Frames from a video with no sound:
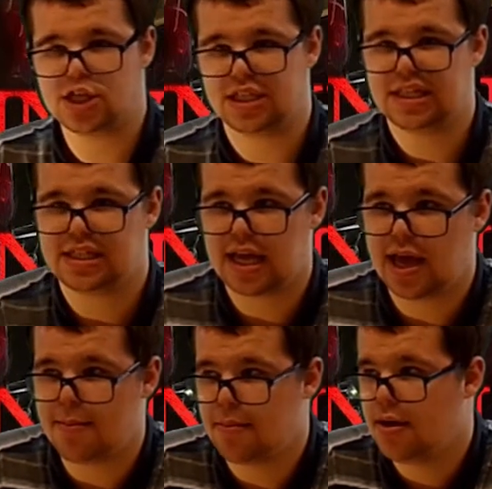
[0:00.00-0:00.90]
into
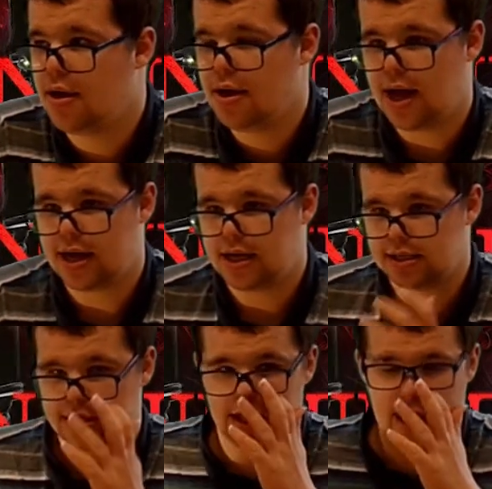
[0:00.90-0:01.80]
him, and
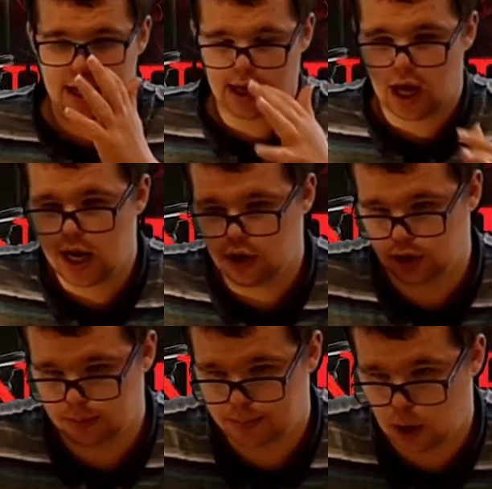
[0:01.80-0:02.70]
he's like lying
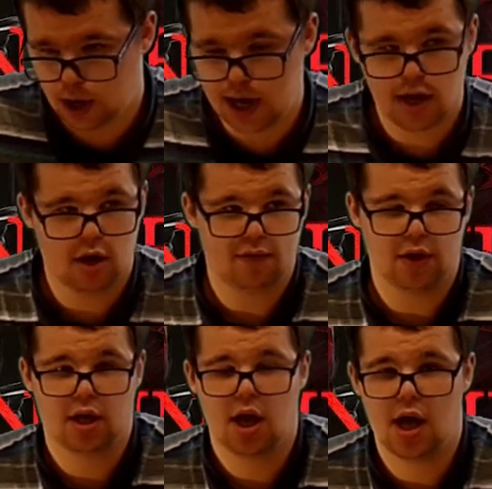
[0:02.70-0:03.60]
on the bonnet of
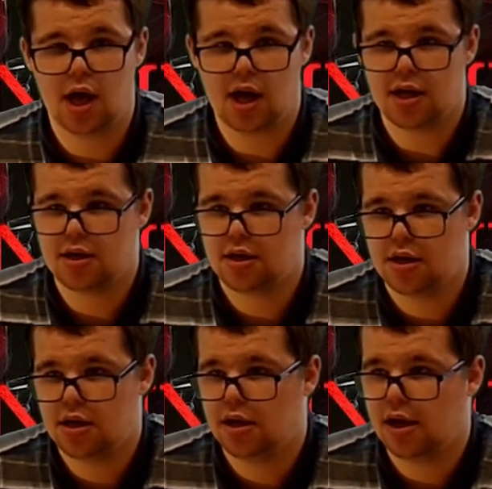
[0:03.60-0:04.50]
the car,
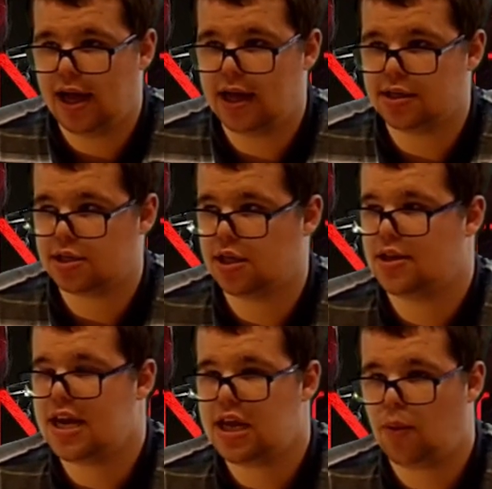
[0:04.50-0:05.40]
and
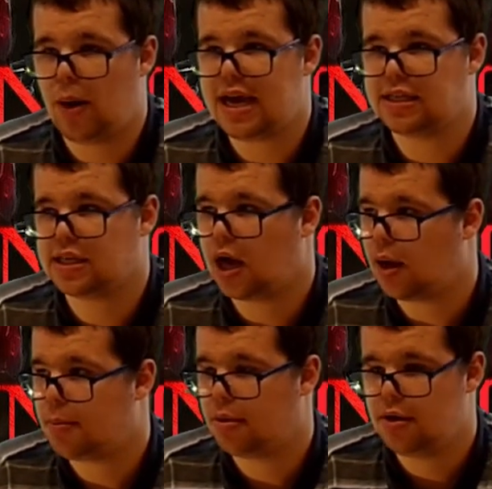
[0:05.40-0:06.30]
then he wakes
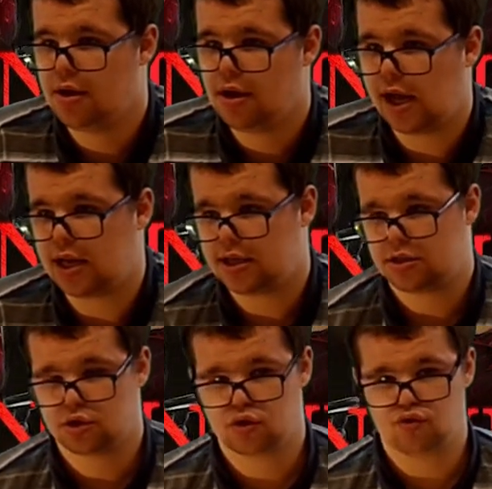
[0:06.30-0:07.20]
up and he
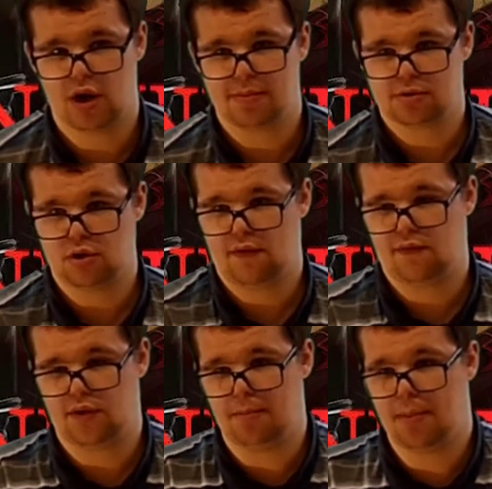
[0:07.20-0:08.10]
scrapes
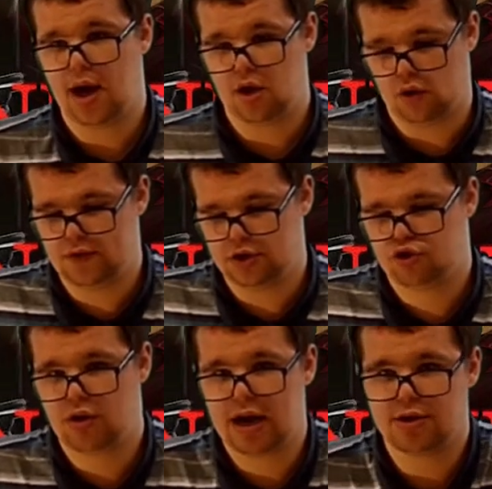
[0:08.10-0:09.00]
off the muck off his
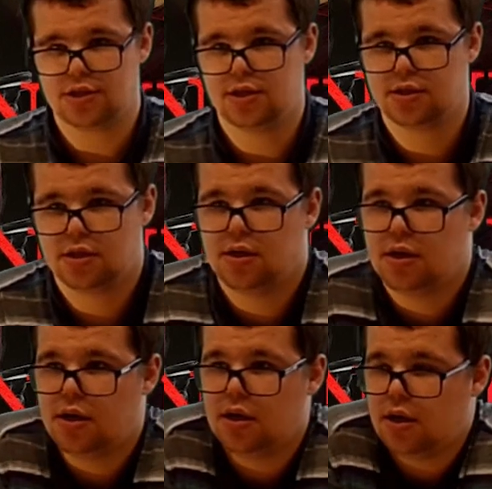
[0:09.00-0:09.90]
trousers.
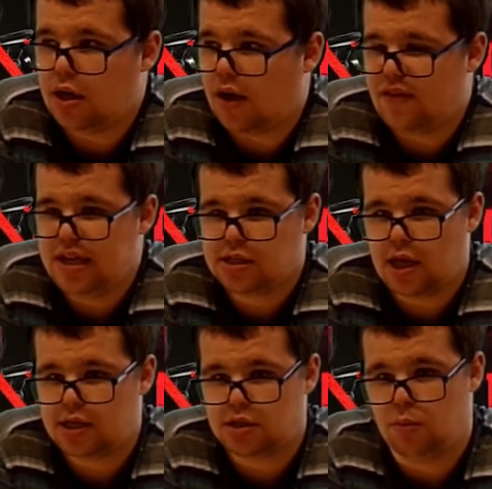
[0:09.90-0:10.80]
I think it's
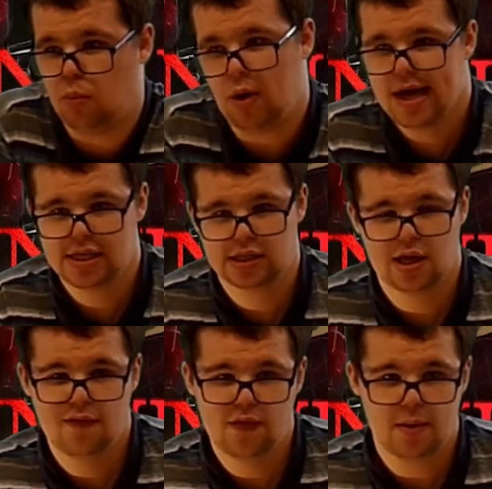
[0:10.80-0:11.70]
like some white
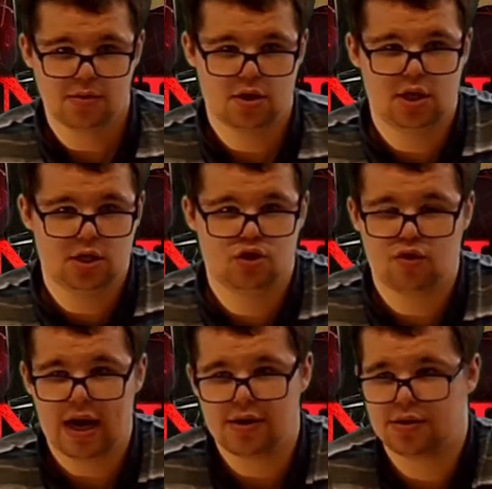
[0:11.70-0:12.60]
stuff that was on his
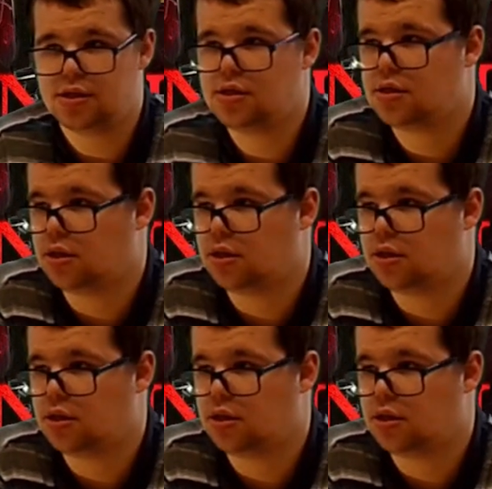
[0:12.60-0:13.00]
trousers.